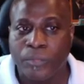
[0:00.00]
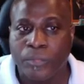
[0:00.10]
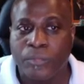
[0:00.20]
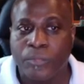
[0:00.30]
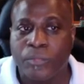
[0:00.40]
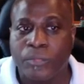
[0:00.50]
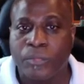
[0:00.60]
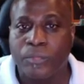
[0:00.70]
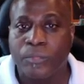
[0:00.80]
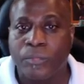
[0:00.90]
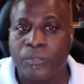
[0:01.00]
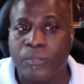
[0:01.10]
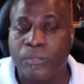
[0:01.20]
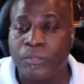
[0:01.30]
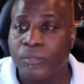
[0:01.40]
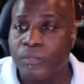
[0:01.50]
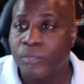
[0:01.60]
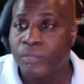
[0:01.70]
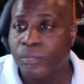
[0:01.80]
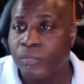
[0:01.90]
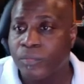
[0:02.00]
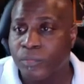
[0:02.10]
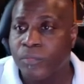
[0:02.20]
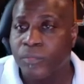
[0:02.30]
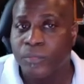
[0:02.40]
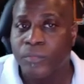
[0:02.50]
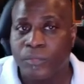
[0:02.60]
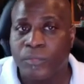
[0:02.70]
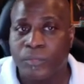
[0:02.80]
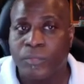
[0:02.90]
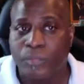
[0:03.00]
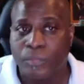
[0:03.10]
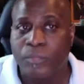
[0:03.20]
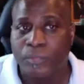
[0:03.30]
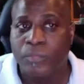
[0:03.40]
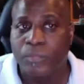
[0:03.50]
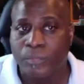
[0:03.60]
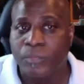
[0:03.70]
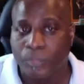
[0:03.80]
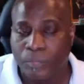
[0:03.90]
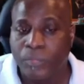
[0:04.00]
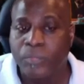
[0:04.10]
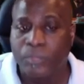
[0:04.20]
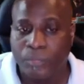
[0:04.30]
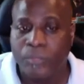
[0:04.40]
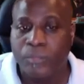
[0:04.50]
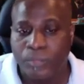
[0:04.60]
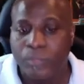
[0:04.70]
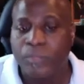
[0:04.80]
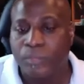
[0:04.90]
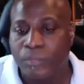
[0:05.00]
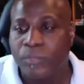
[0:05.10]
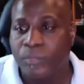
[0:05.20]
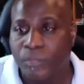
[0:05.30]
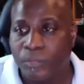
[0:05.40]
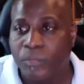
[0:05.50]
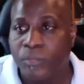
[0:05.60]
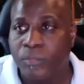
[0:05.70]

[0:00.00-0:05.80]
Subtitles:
(silent)